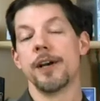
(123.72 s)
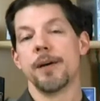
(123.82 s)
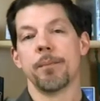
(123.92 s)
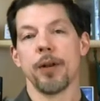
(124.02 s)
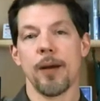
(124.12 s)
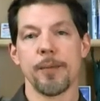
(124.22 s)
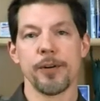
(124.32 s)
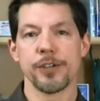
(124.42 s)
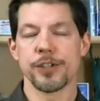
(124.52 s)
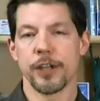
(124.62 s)

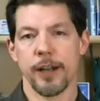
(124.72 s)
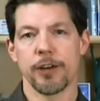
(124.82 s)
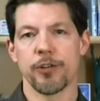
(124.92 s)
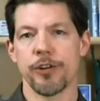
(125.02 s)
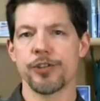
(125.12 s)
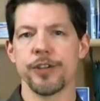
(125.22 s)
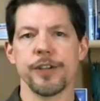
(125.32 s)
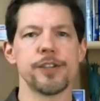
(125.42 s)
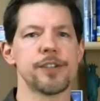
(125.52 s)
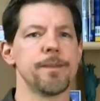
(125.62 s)
Plumbers,
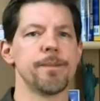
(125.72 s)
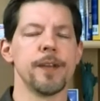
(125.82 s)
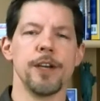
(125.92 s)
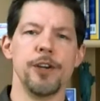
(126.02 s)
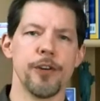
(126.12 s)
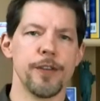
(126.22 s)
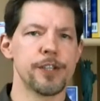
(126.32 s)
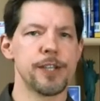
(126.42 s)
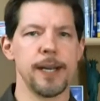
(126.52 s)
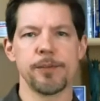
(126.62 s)
electricians, you're in the
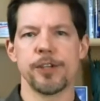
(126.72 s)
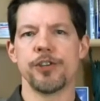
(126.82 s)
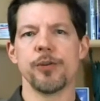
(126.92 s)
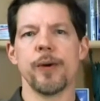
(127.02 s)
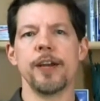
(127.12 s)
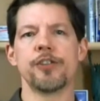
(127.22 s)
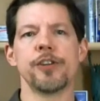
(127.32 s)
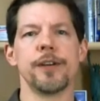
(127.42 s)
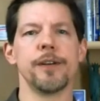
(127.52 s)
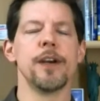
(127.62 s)
same
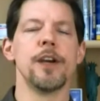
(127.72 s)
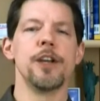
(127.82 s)
situation.